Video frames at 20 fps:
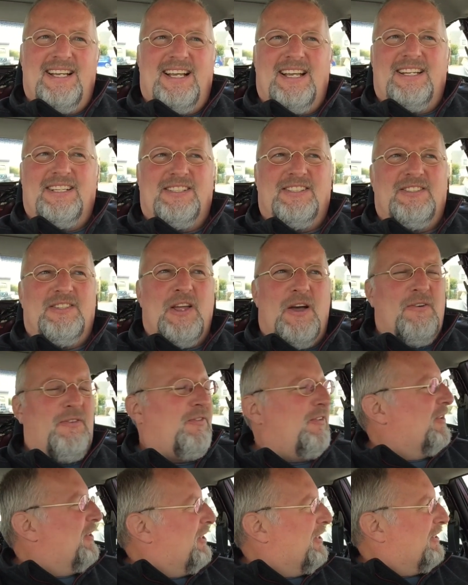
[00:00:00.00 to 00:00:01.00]
and
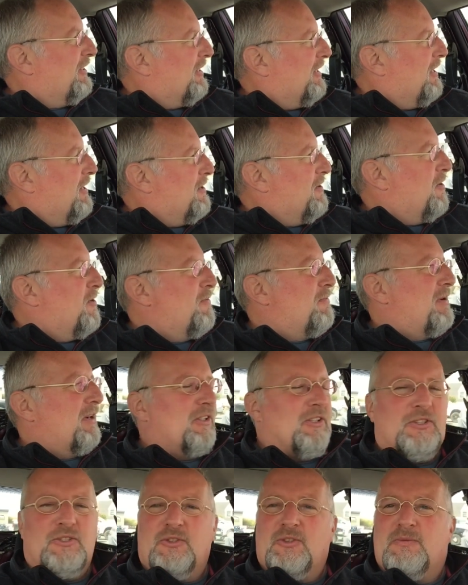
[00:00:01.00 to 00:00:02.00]
definitely
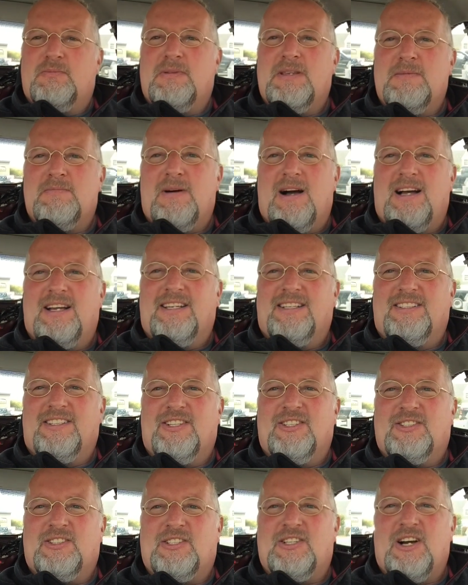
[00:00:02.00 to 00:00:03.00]
nobody should be buying
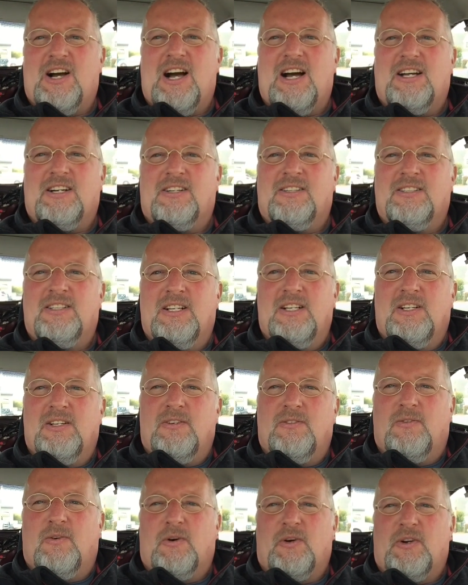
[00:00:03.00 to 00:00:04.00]
this car
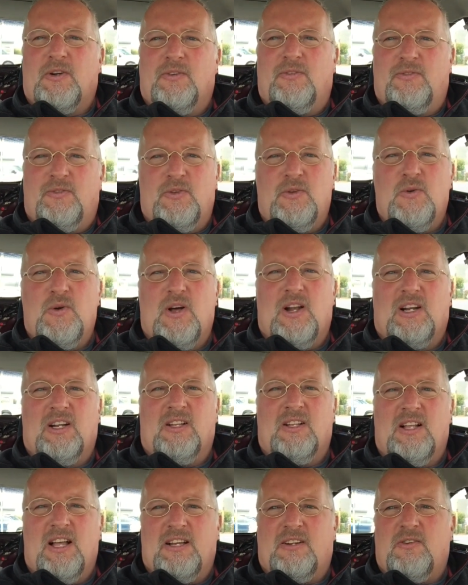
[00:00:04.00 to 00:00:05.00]
for a
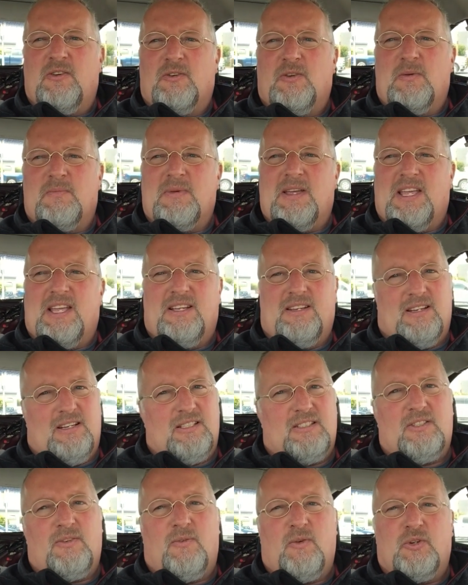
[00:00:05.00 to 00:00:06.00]
fuel economy,
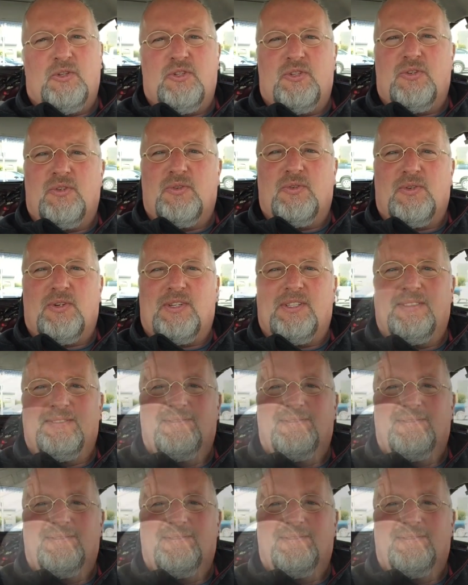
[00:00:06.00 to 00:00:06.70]
that's for sure.